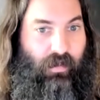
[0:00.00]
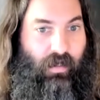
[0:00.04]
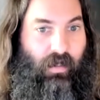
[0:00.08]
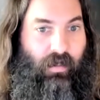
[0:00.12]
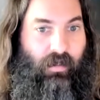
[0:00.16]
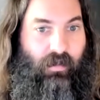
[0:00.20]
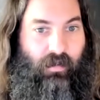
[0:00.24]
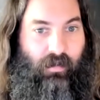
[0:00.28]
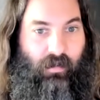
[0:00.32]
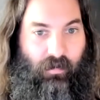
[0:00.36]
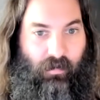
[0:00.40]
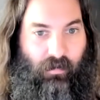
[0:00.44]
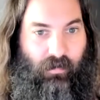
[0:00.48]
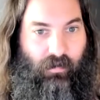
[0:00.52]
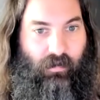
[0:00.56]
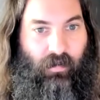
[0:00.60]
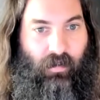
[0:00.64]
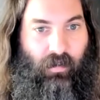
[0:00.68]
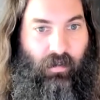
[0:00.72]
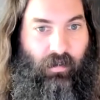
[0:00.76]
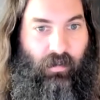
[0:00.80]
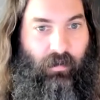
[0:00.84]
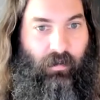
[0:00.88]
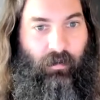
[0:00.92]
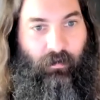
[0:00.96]
sensors
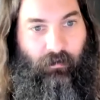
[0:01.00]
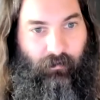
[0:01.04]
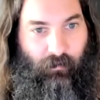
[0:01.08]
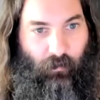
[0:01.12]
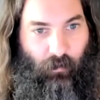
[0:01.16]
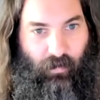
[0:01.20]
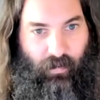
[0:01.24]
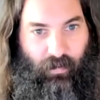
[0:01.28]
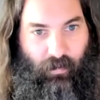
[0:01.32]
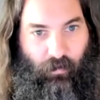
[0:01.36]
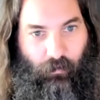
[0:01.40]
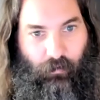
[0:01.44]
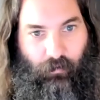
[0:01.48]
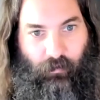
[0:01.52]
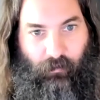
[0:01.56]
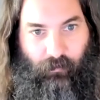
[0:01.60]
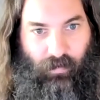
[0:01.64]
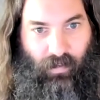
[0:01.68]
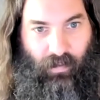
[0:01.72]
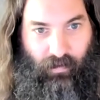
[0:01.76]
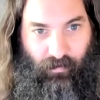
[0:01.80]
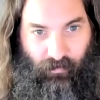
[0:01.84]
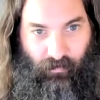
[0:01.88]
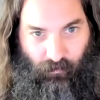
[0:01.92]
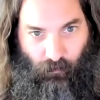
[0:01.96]
for their own
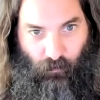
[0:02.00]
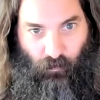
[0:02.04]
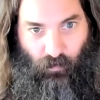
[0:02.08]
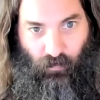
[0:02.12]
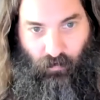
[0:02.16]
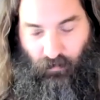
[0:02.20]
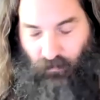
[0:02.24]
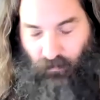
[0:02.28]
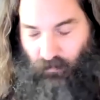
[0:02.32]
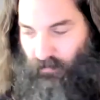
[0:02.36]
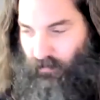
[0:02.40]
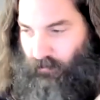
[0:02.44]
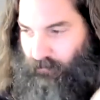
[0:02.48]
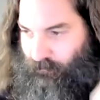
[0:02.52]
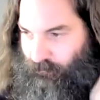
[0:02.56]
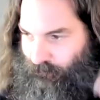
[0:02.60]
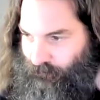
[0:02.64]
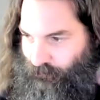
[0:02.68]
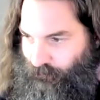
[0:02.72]
part of the world.